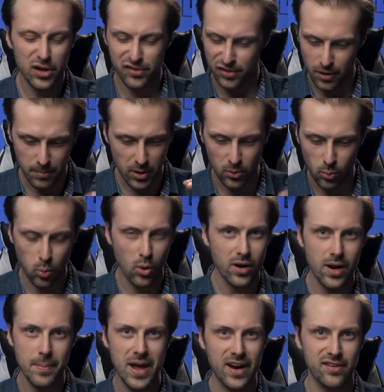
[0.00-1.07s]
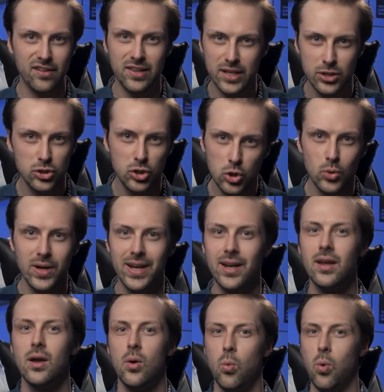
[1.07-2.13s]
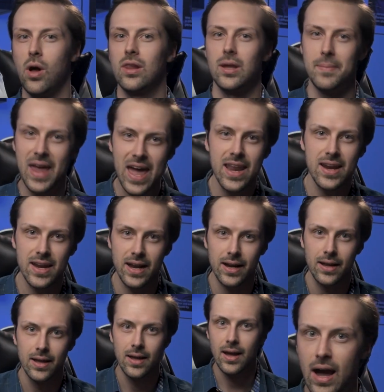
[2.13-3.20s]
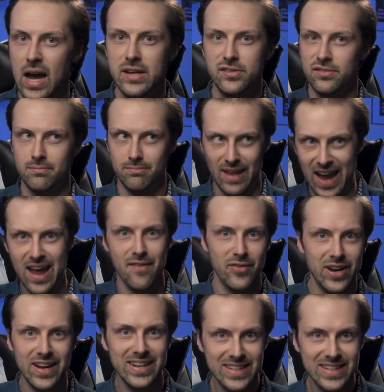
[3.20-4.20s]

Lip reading: much about what I'm actually doing while I'm editing. I just have an